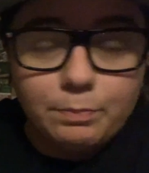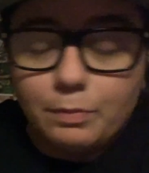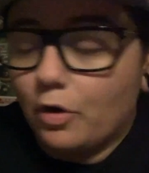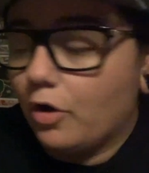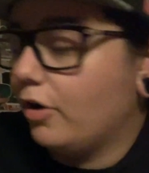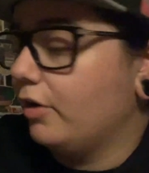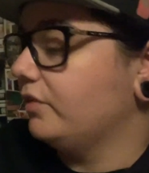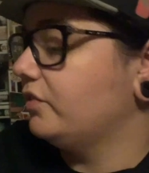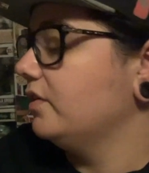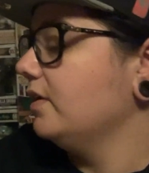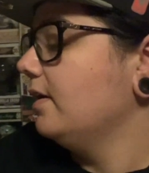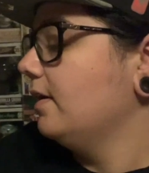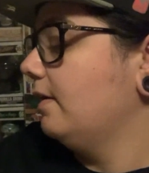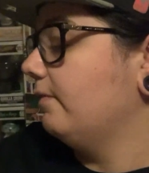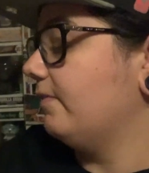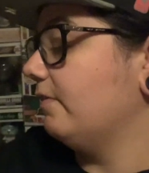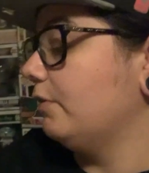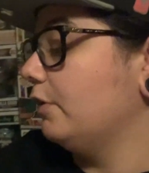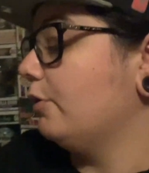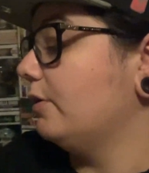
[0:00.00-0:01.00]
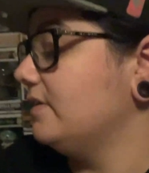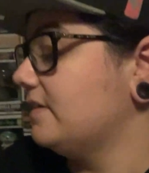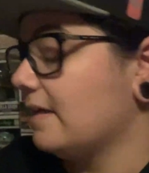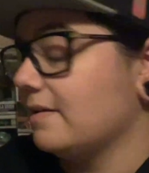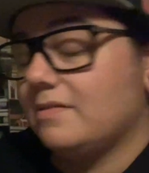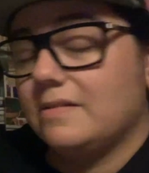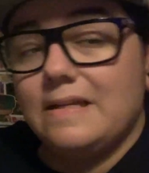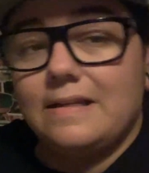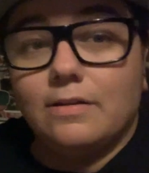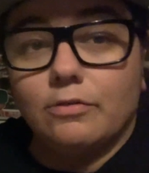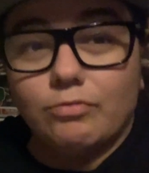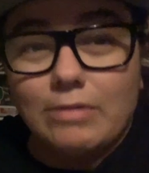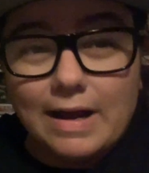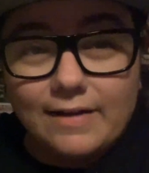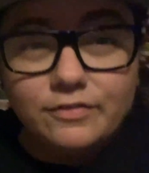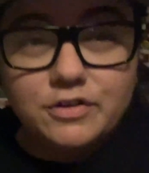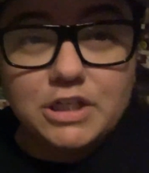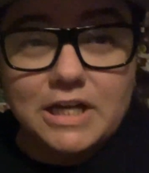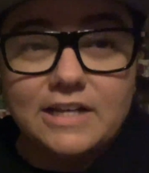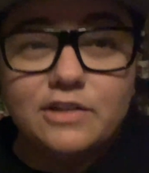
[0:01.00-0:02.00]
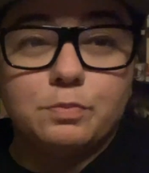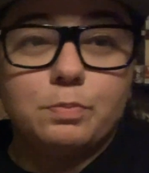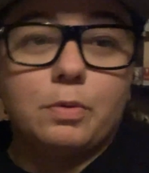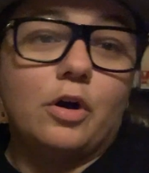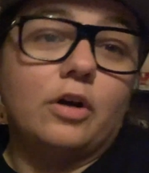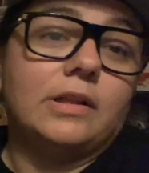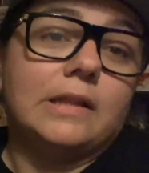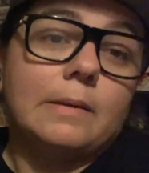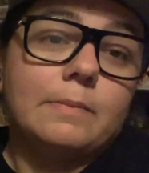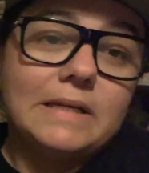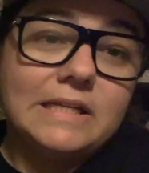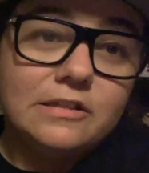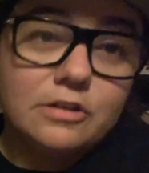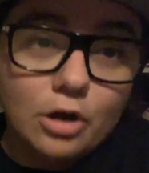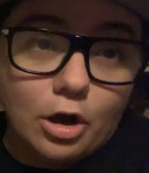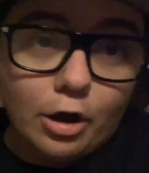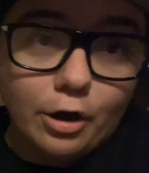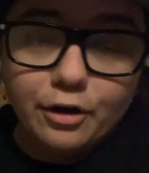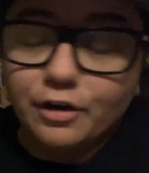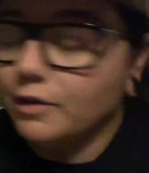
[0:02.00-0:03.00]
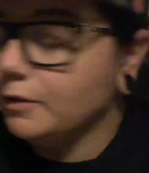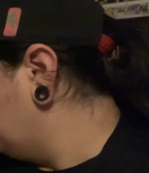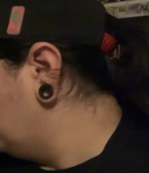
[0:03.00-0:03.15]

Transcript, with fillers: Pogs. If anyone does need the Raph Chase Pog, let me know.